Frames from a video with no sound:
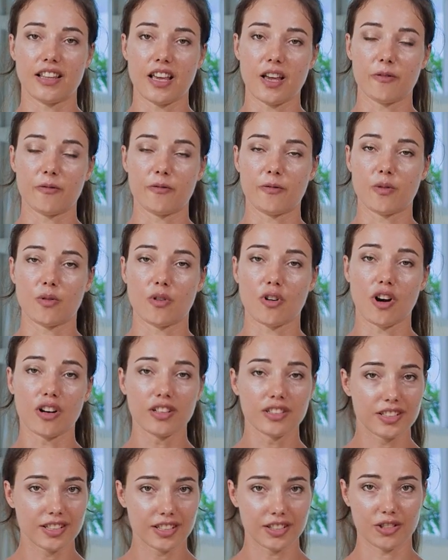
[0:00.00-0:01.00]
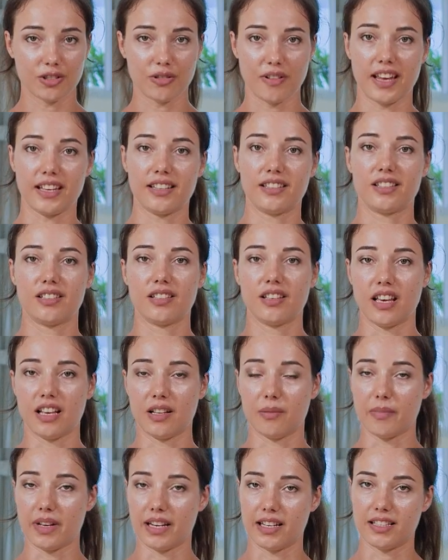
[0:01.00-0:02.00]
therefore concentrate
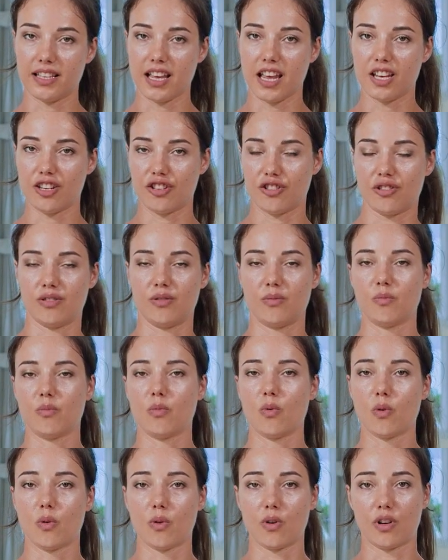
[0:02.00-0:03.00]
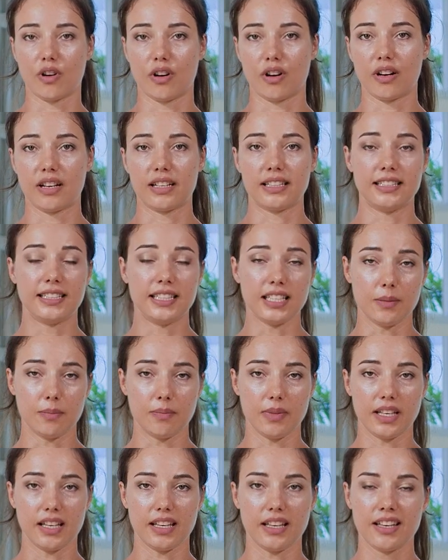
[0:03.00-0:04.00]
in meditation more
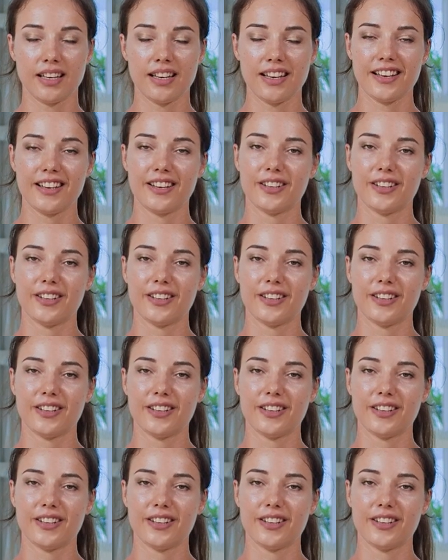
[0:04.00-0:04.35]
deeply.